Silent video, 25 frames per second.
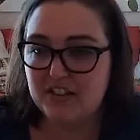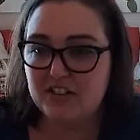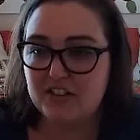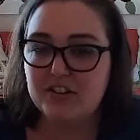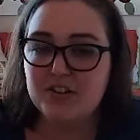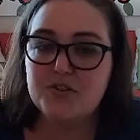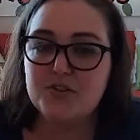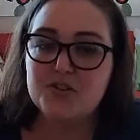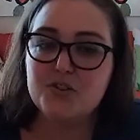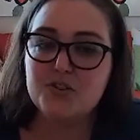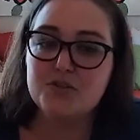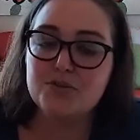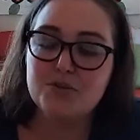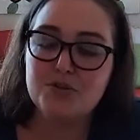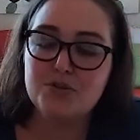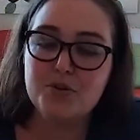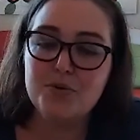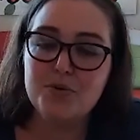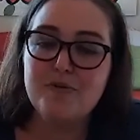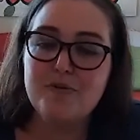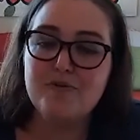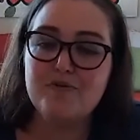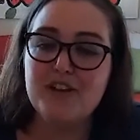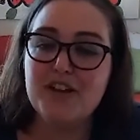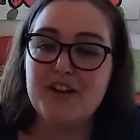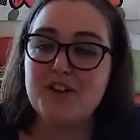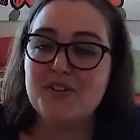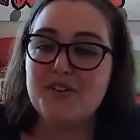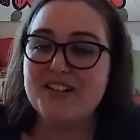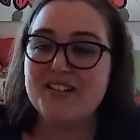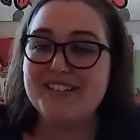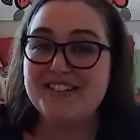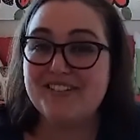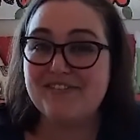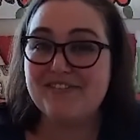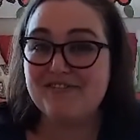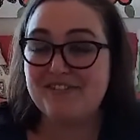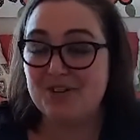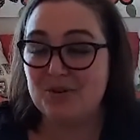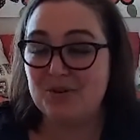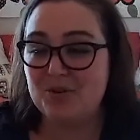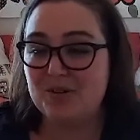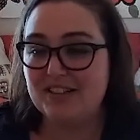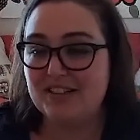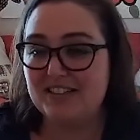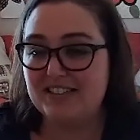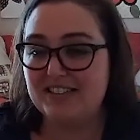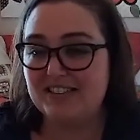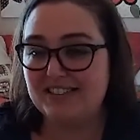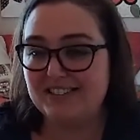Those are two very different
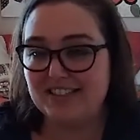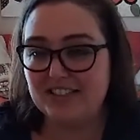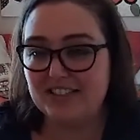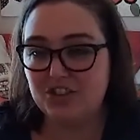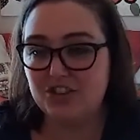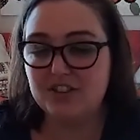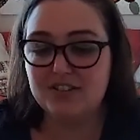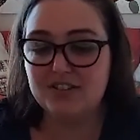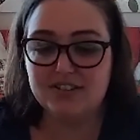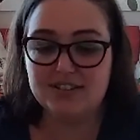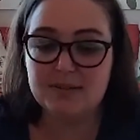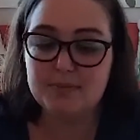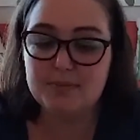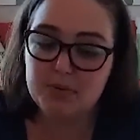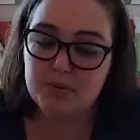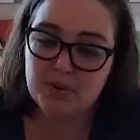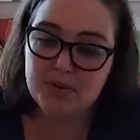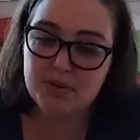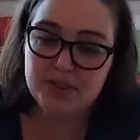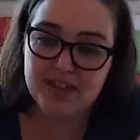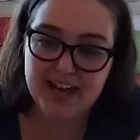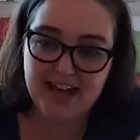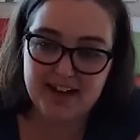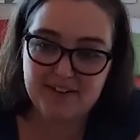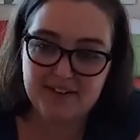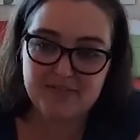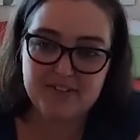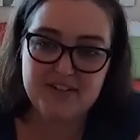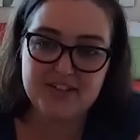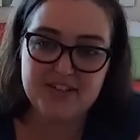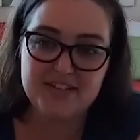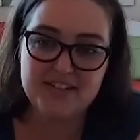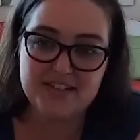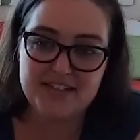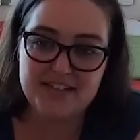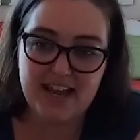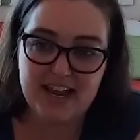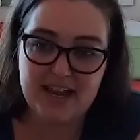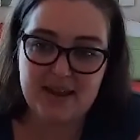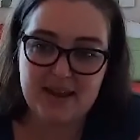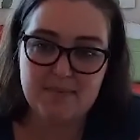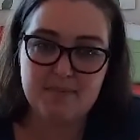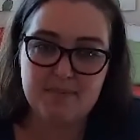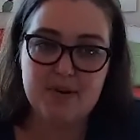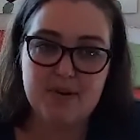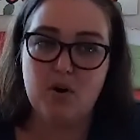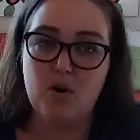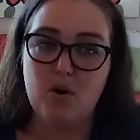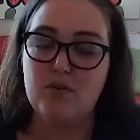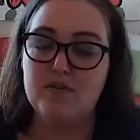organizations that both have the
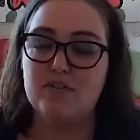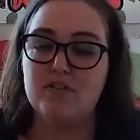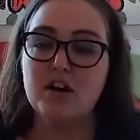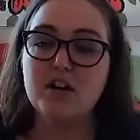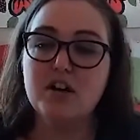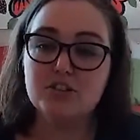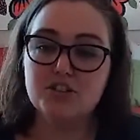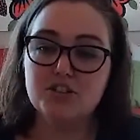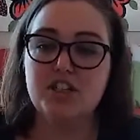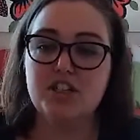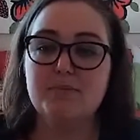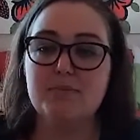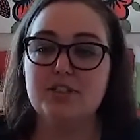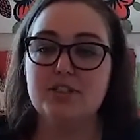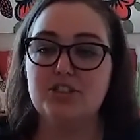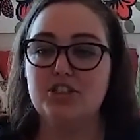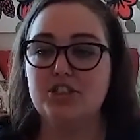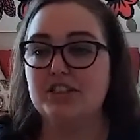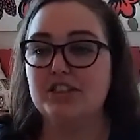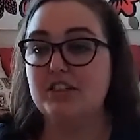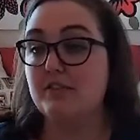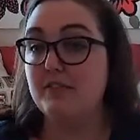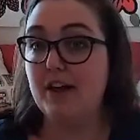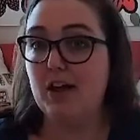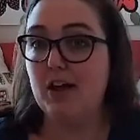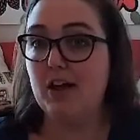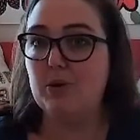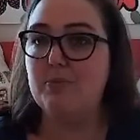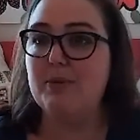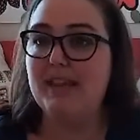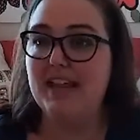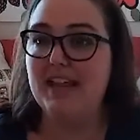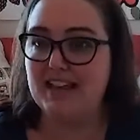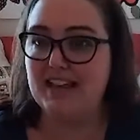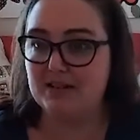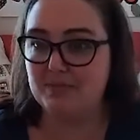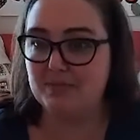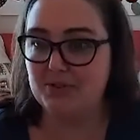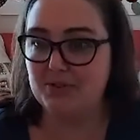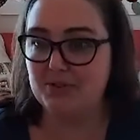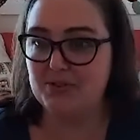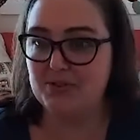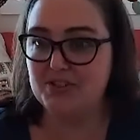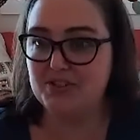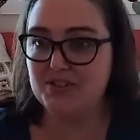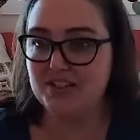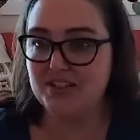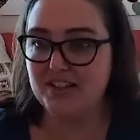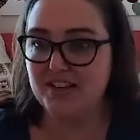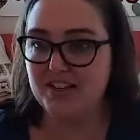same overarching mission of helping
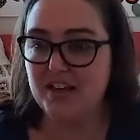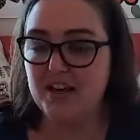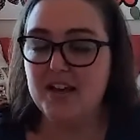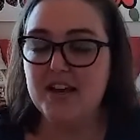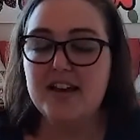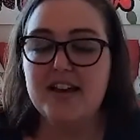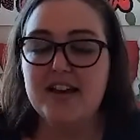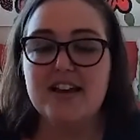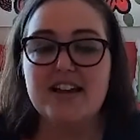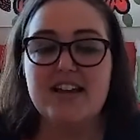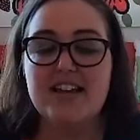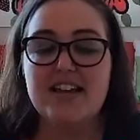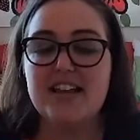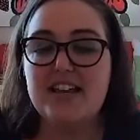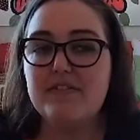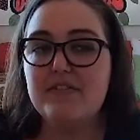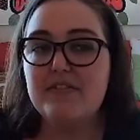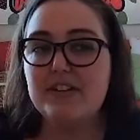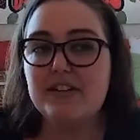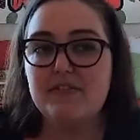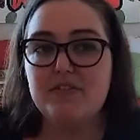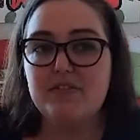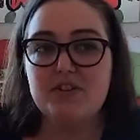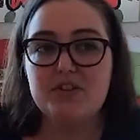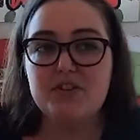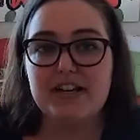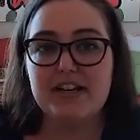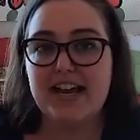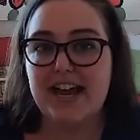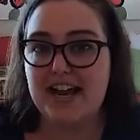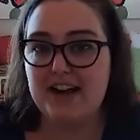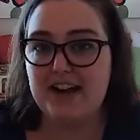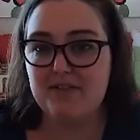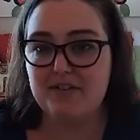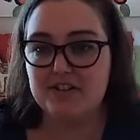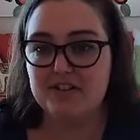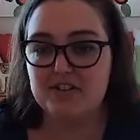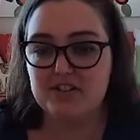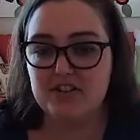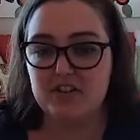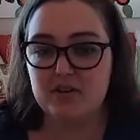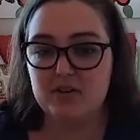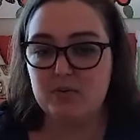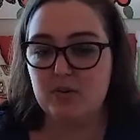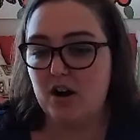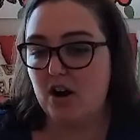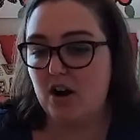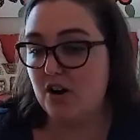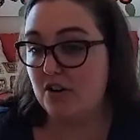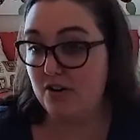animals. Even if you're a cat
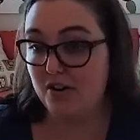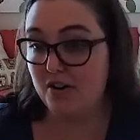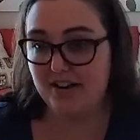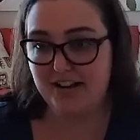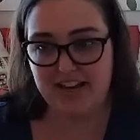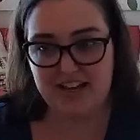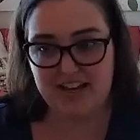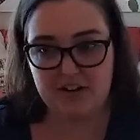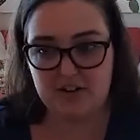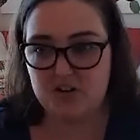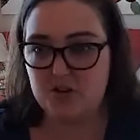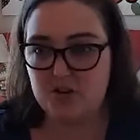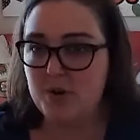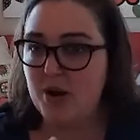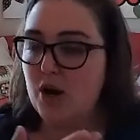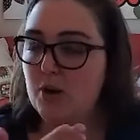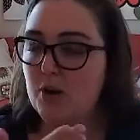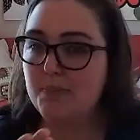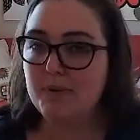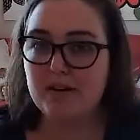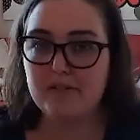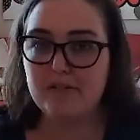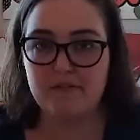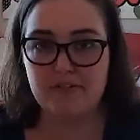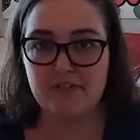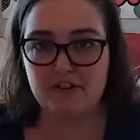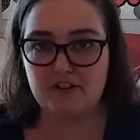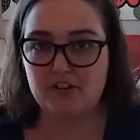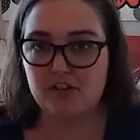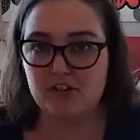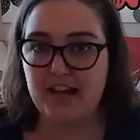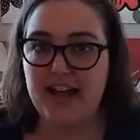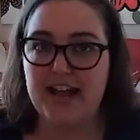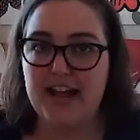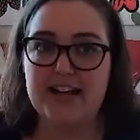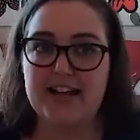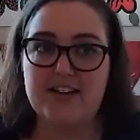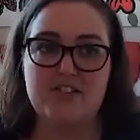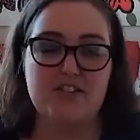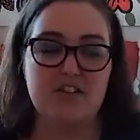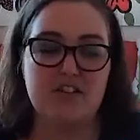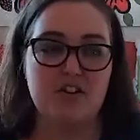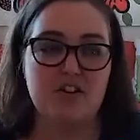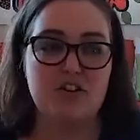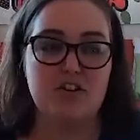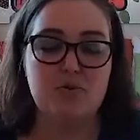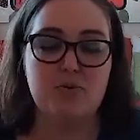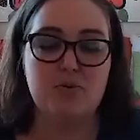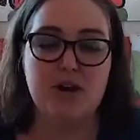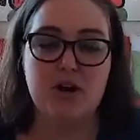rescue, are you helping feral cats?
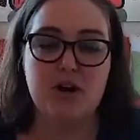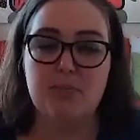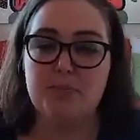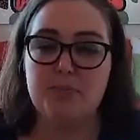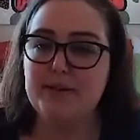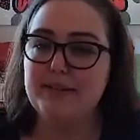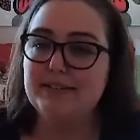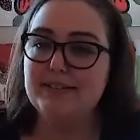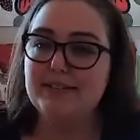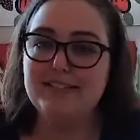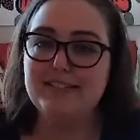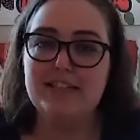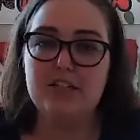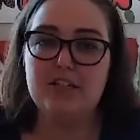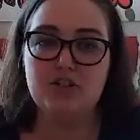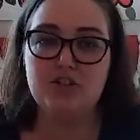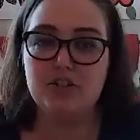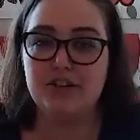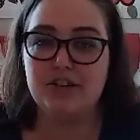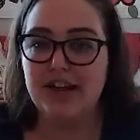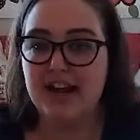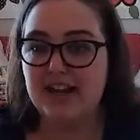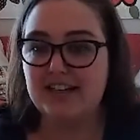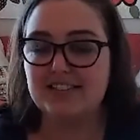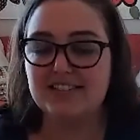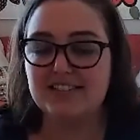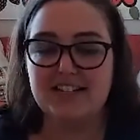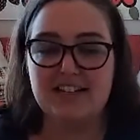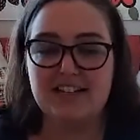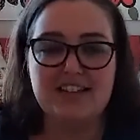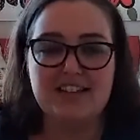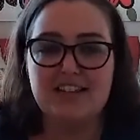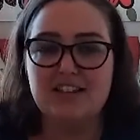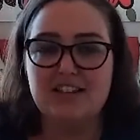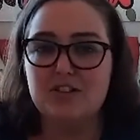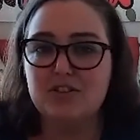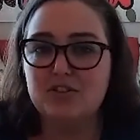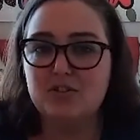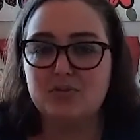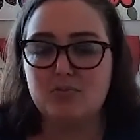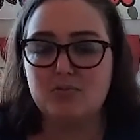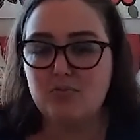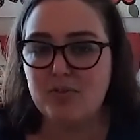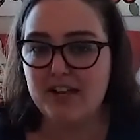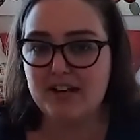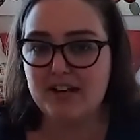Are you helping senior cats? I think there's,